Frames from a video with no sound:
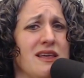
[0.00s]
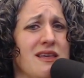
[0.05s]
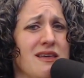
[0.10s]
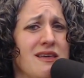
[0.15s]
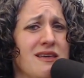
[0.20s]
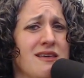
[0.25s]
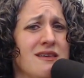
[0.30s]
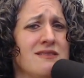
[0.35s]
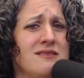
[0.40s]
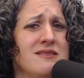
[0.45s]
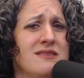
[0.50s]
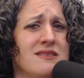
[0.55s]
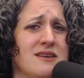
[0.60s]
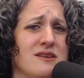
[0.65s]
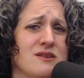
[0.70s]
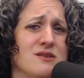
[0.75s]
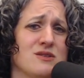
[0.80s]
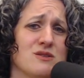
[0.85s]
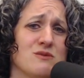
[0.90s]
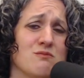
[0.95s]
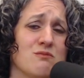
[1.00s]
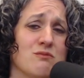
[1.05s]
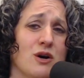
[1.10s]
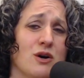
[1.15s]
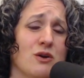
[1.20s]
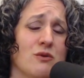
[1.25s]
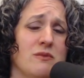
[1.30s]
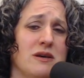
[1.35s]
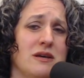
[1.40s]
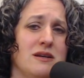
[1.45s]
in this
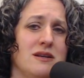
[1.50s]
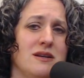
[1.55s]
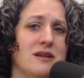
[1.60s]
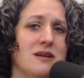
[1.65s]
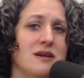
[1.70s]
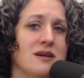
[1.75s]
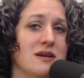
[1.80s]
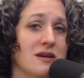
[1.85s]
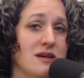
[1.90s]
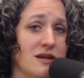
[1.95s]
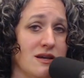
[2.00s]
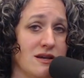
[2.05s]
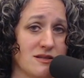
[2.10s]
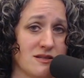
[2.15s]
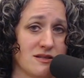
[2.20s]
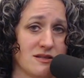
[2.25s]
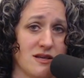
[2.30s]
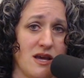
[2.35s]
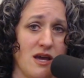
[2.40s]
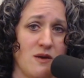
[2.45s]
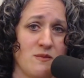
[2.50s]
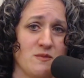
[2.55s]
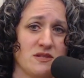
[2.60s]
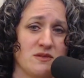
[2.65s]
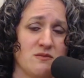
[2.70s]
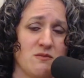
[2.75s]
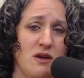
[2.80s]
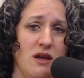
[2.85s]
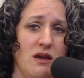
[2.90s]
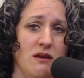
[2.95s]
moment
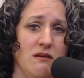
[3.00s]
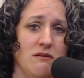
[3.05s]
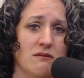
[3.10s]
escapes me.